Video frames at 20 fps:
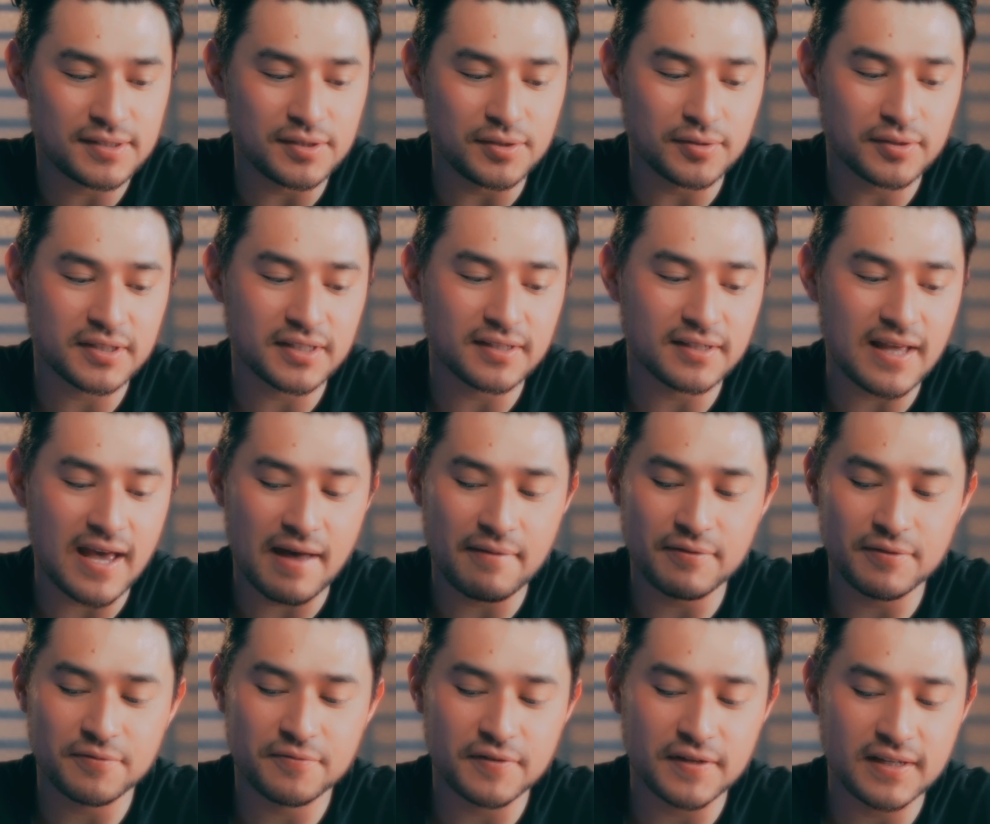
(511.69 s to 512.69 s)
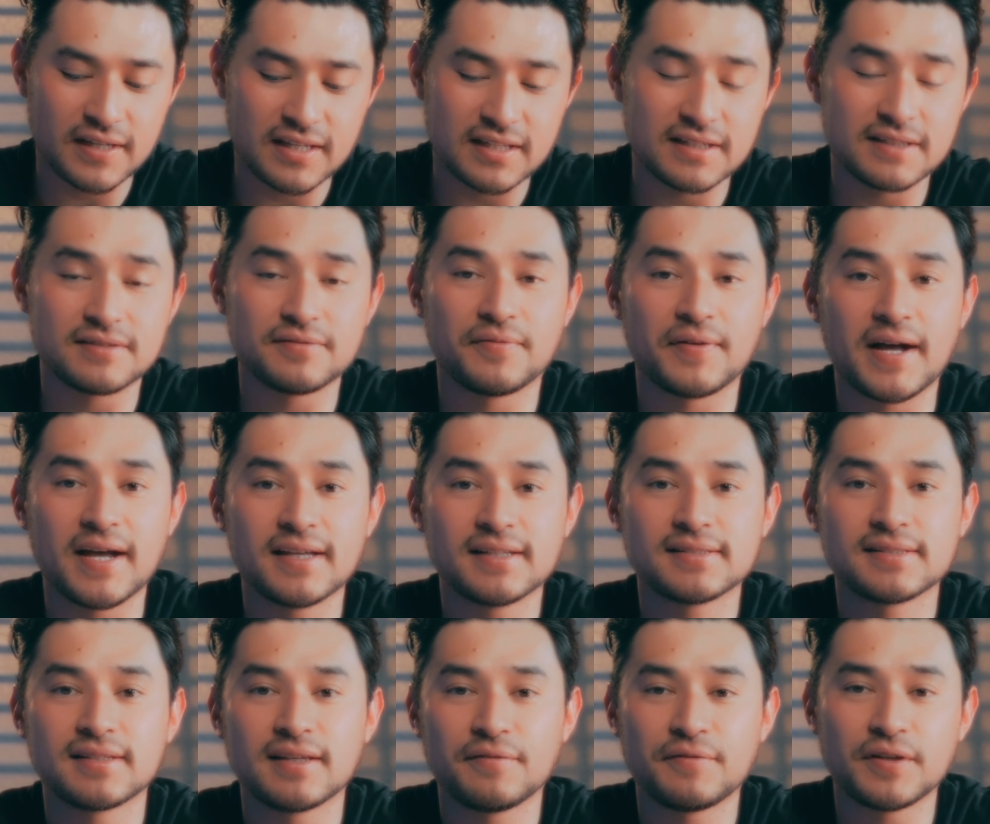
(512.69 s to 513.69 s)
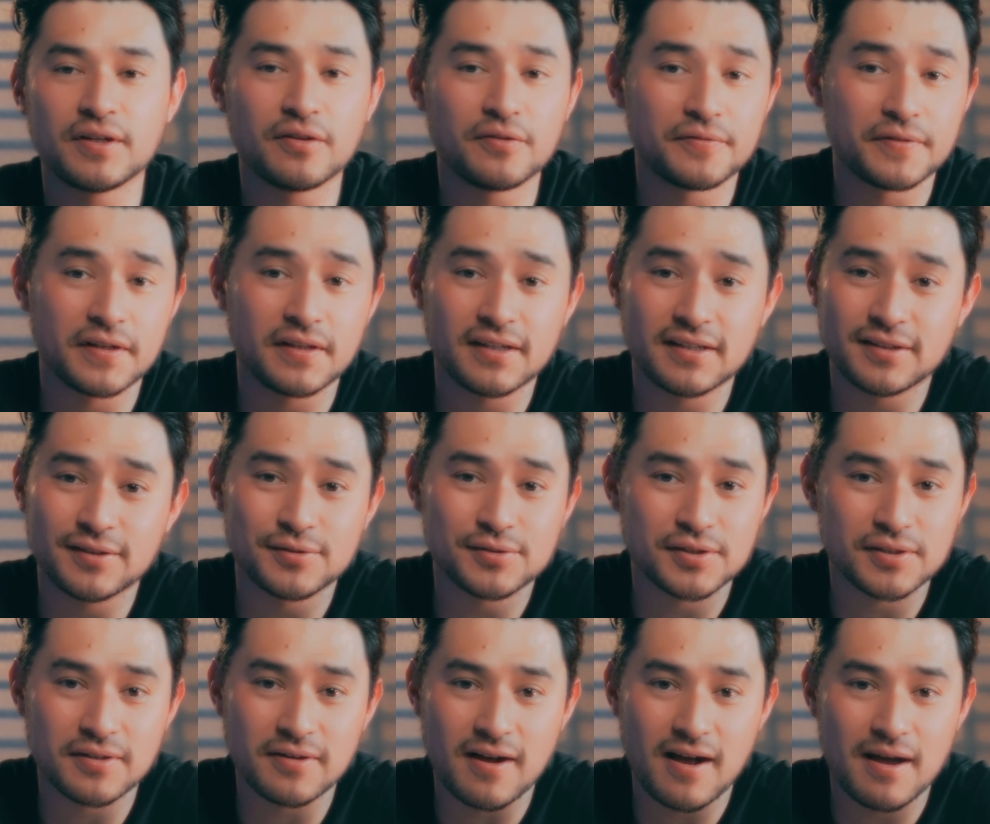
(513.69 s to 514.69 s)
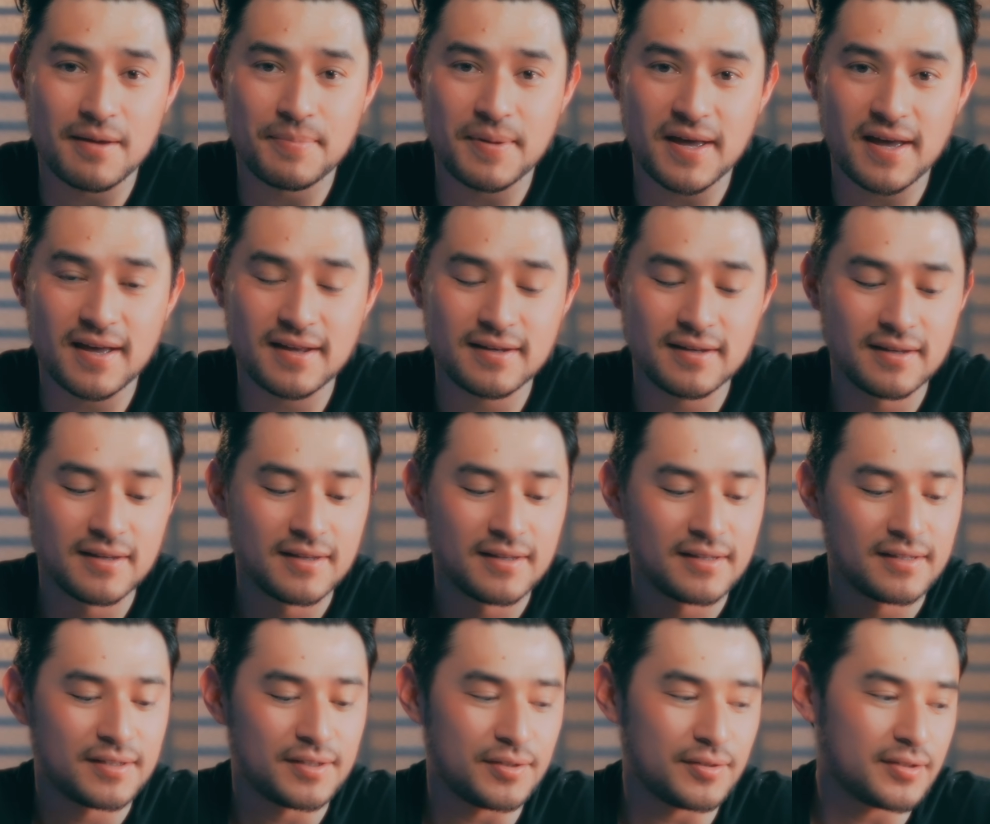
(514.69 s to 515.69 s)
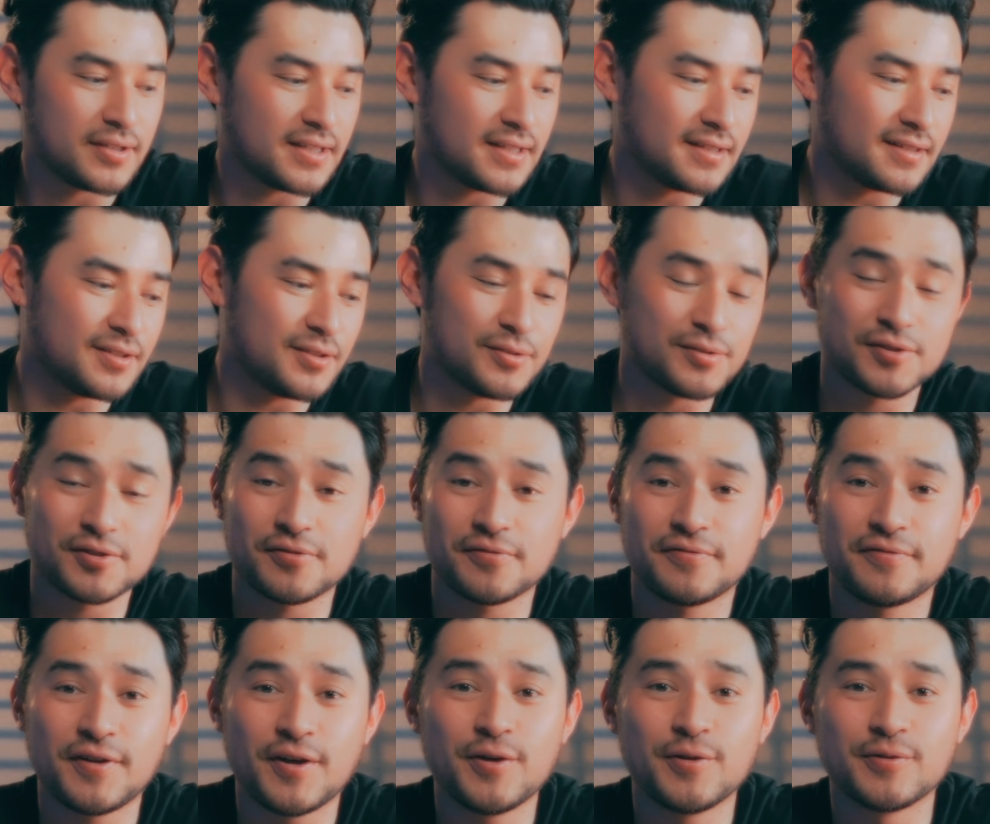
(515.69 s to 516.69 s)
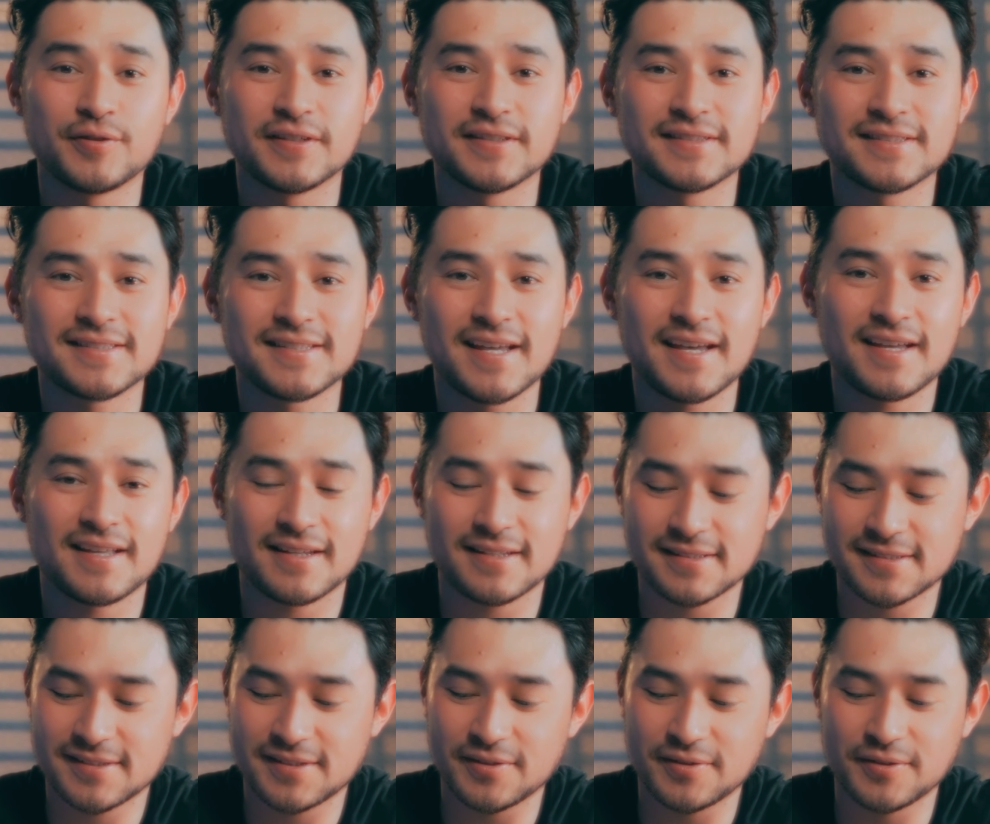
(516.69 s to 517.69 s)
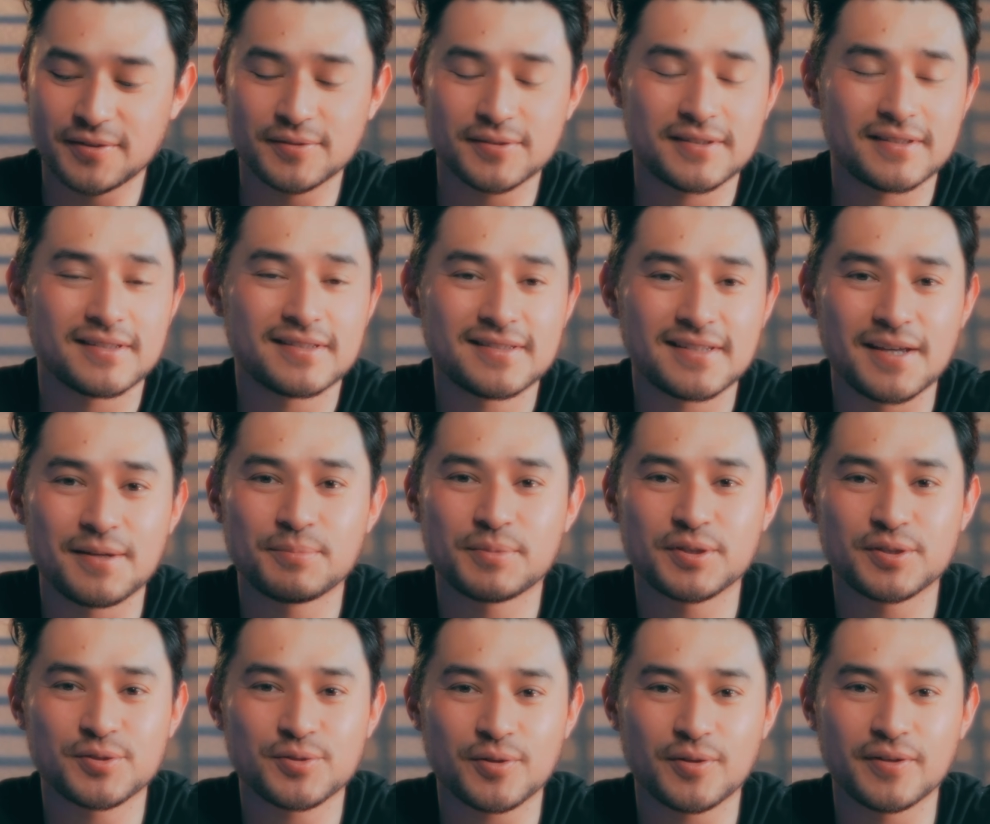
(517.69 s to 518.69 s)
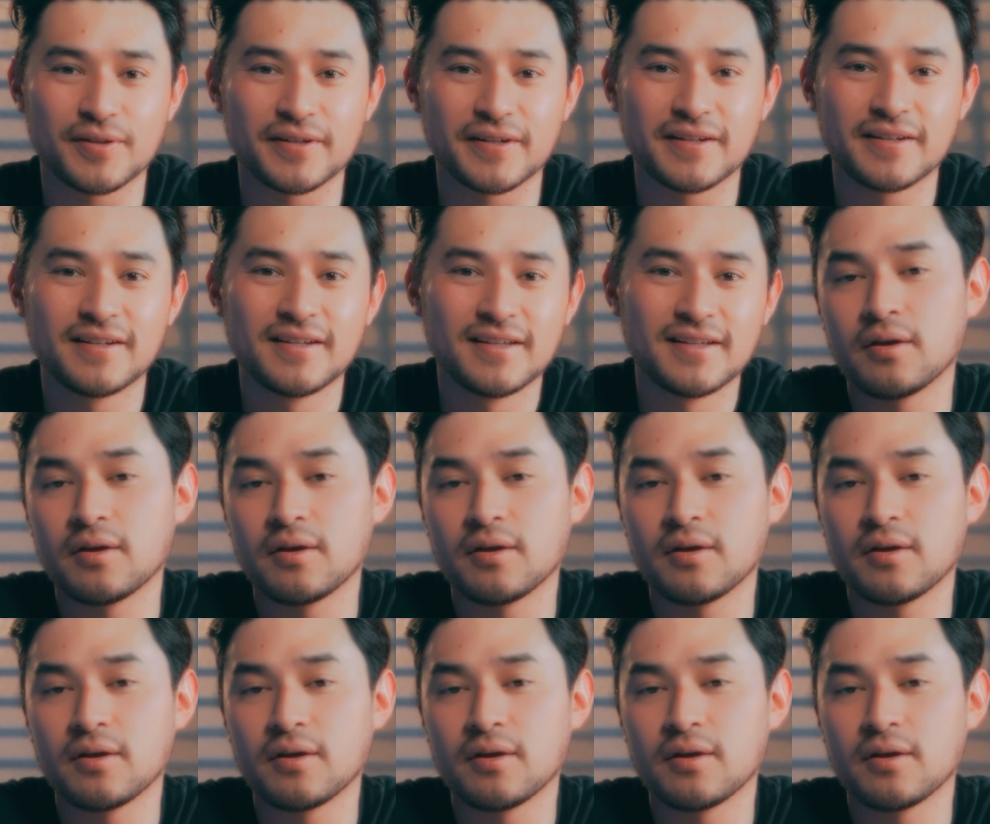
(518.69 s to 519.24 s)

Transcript: You can have it fit any device. If you don't feel like using your iPad, you can use your phone instead and still use the same controller.